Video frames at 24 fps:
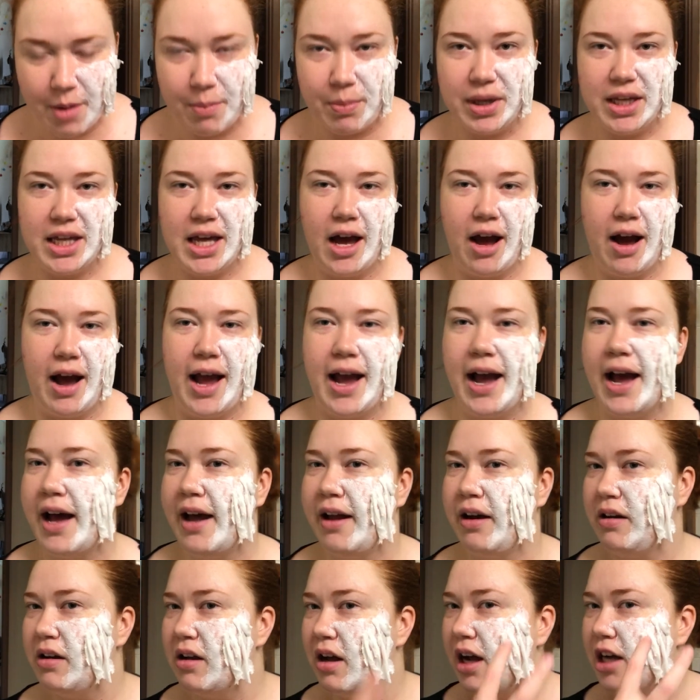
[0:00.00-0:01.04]
But yeah, I
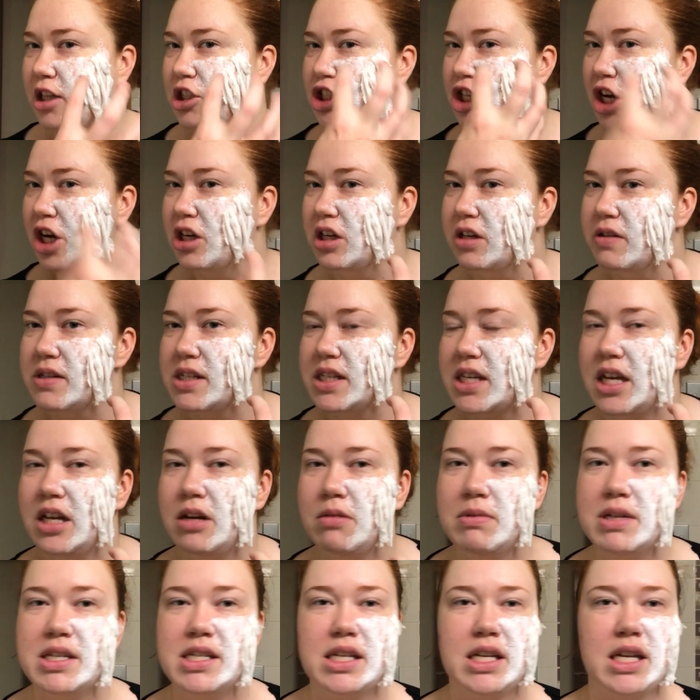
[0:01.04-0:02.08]
had a chunk of
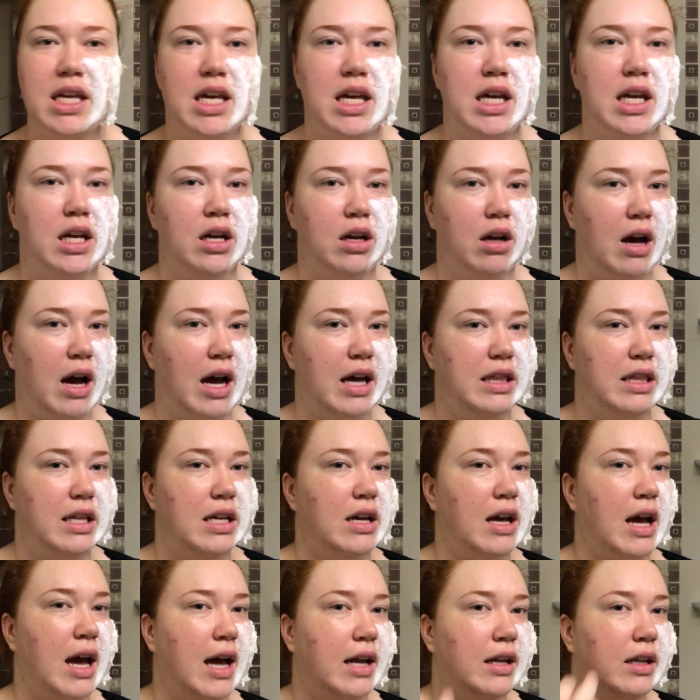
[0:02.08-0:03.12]
skin missing here. I
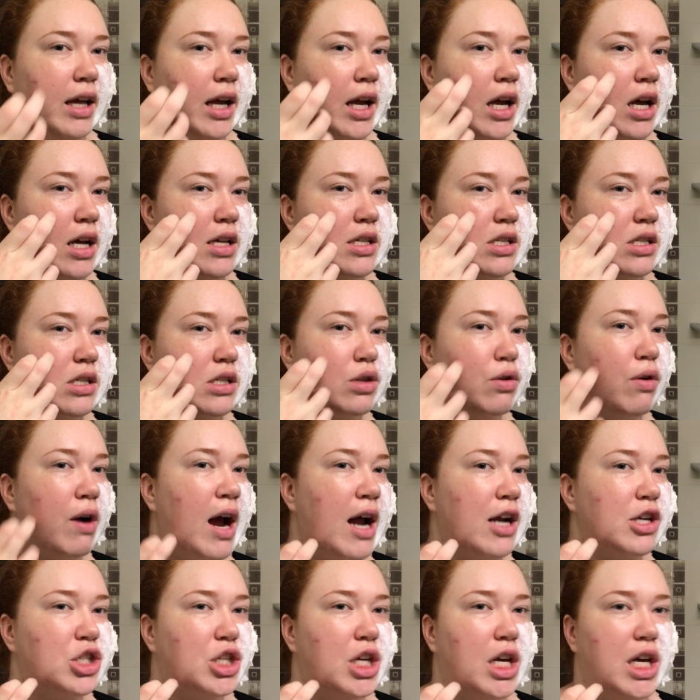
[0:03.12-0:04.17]
think I had like a
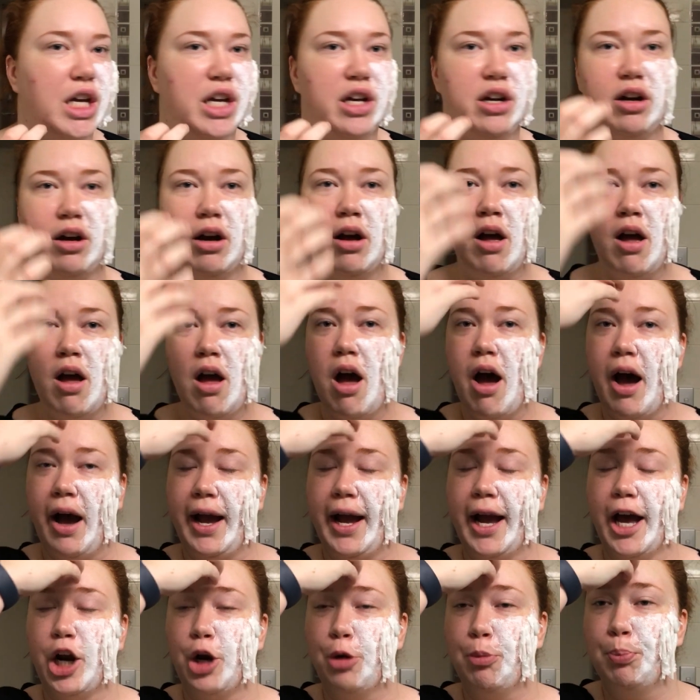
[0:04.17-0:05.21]
scratch here. I
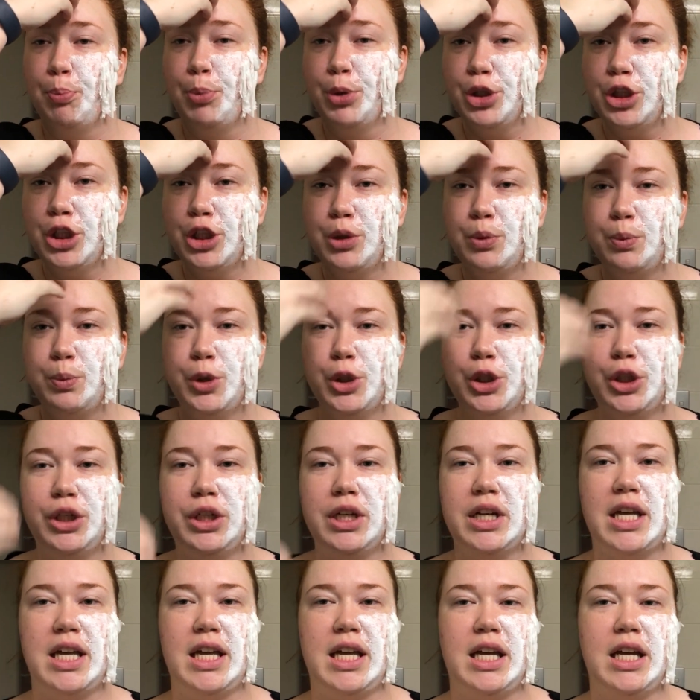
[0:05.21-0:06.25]
had a bullet
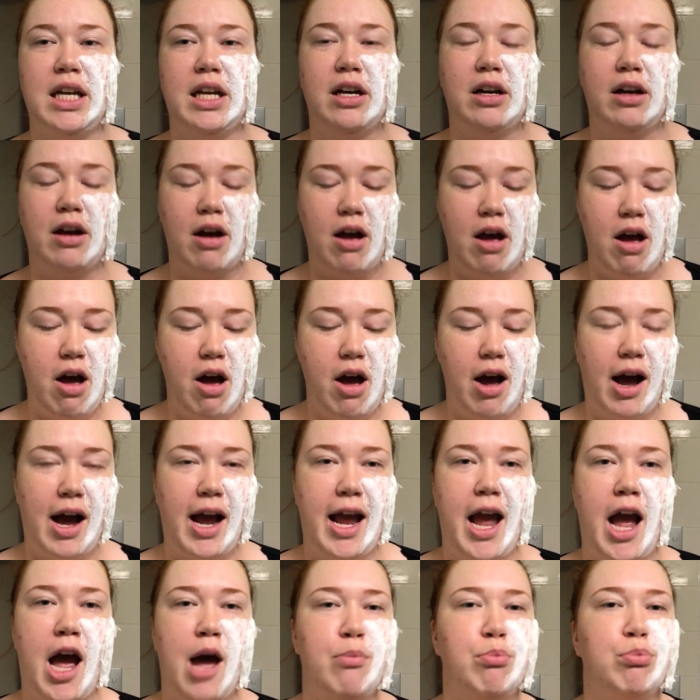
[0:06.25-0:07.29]
wound here.
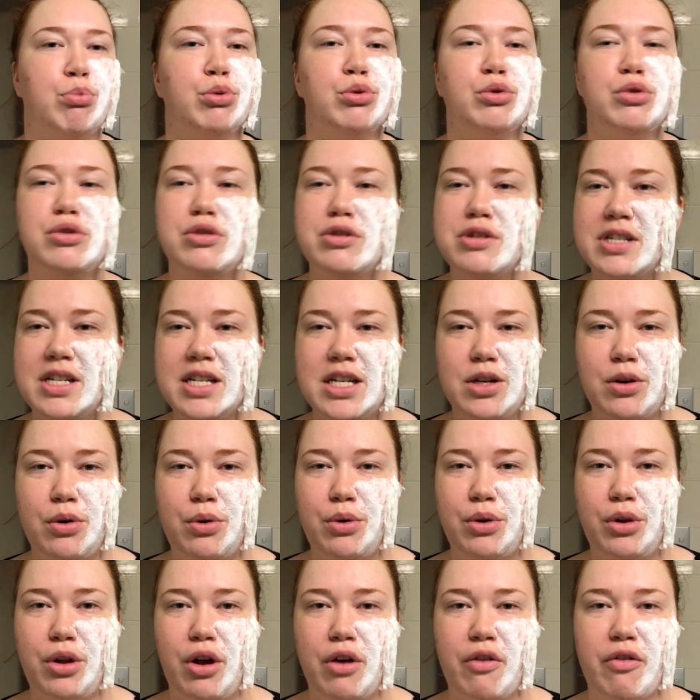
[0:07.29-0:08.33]
I had bruising
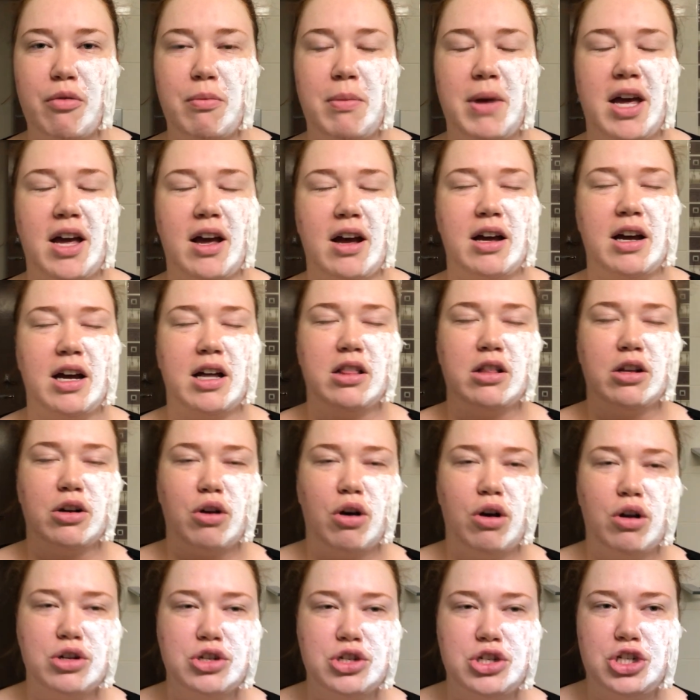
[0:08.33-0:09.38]
all over me. I had the
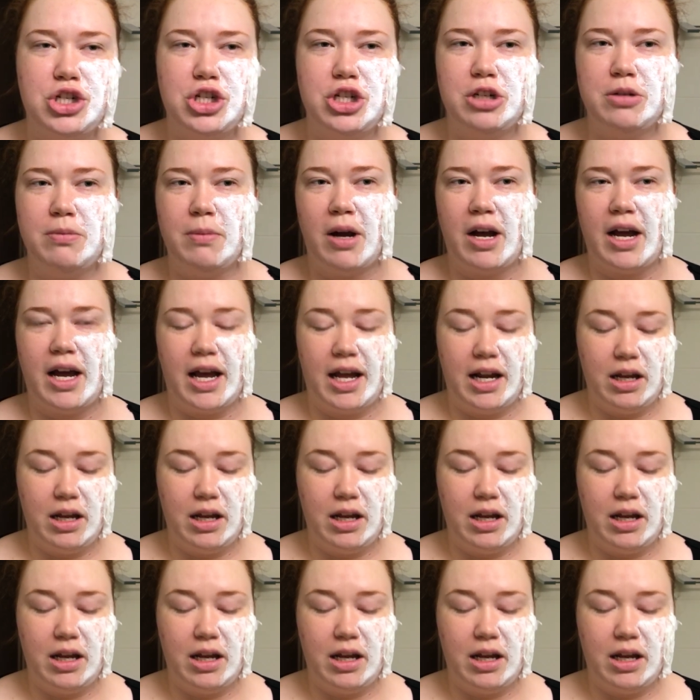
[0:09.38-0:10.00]
costume.